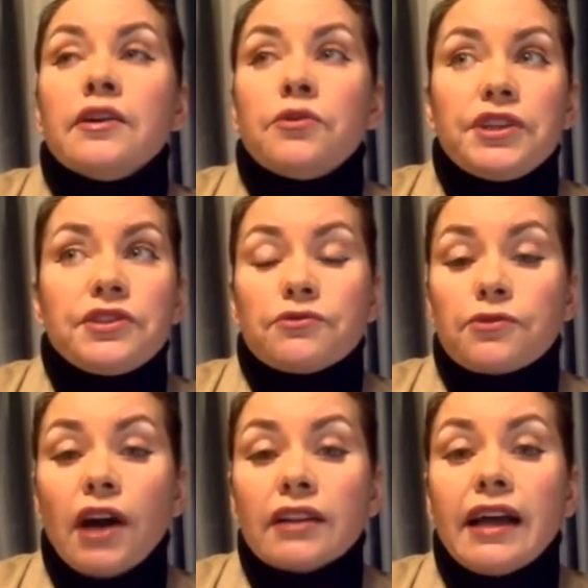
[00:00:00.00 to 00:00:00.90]
region
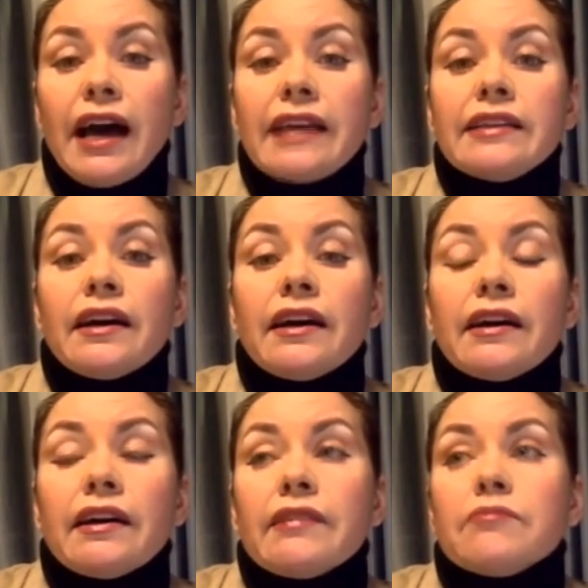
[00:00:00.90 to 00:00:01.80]

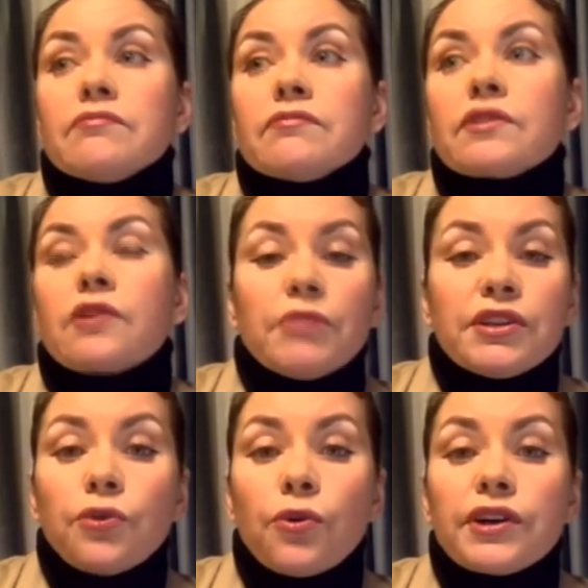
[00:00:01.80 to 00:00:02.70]
frontline,
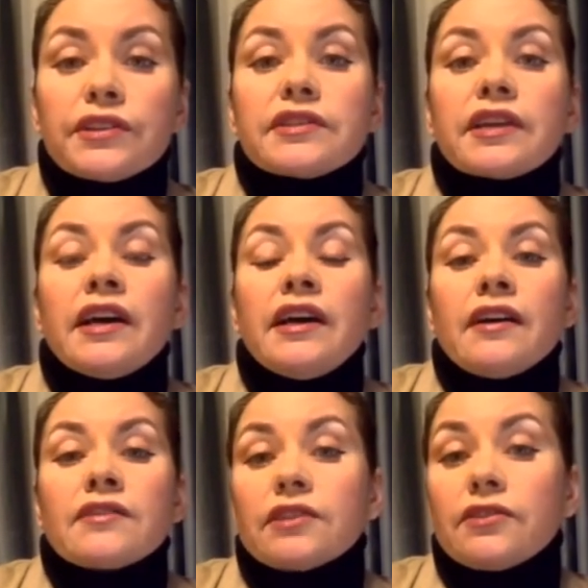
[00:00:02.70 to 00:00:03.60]
Kramatorsk,
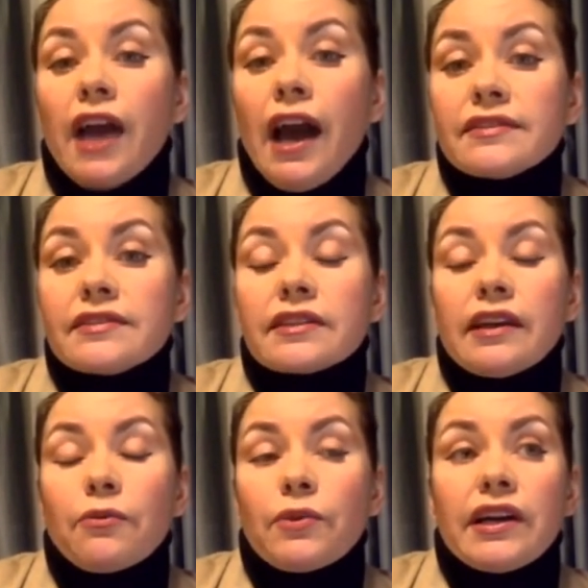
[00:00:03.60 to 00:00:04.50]

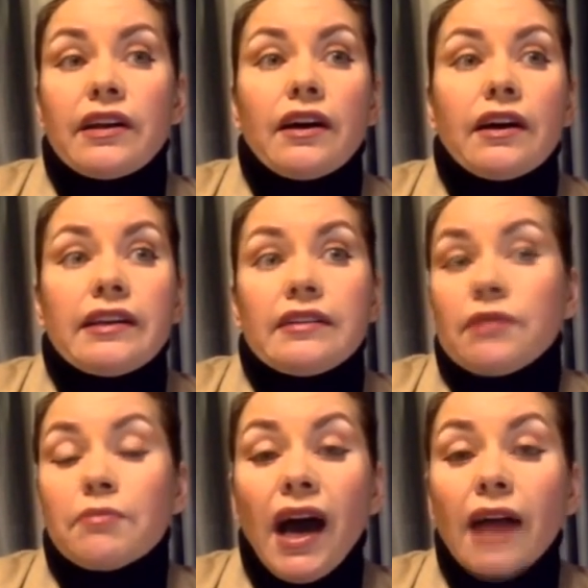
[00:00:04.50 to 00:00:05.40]
Slavyansk, where in
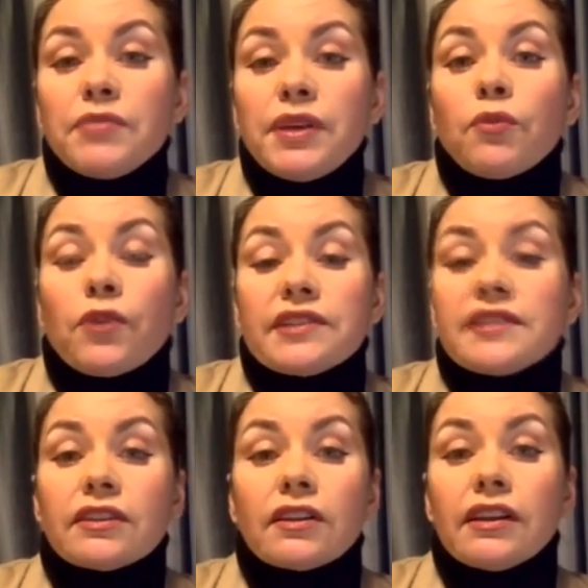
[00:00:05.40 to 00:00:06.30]
Liman, people are
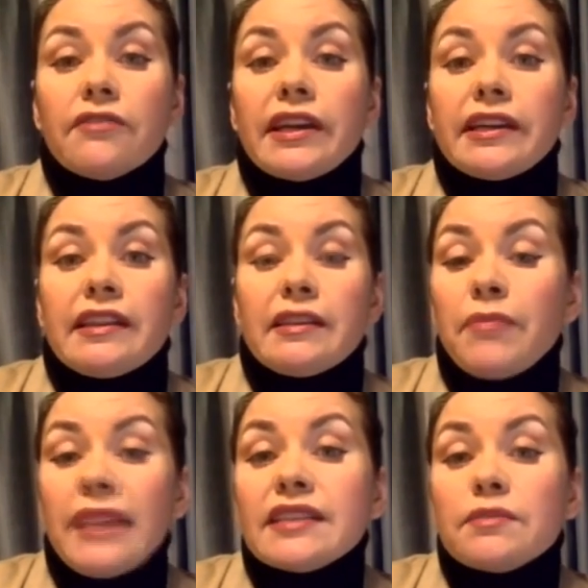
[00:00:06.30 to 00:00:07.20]
still living in the
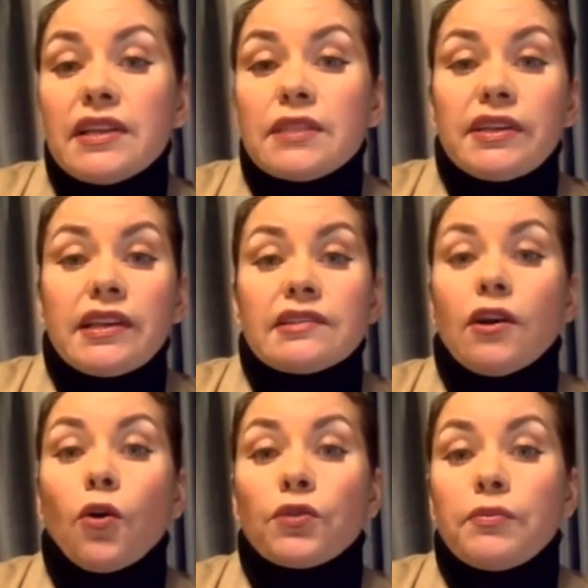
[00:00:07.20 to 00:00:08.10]
basements because
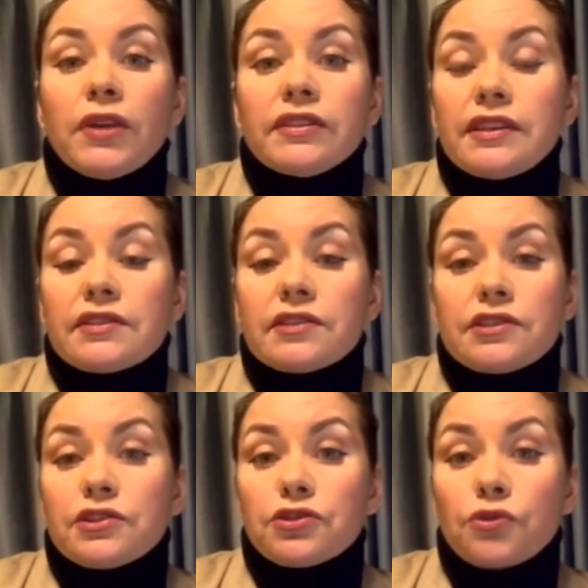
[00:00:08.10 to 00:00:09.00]
all the buildings are
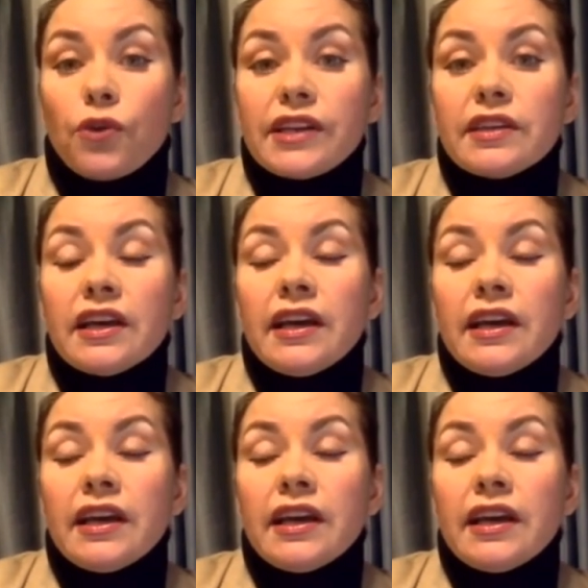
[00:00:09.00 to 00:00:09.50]
destroyed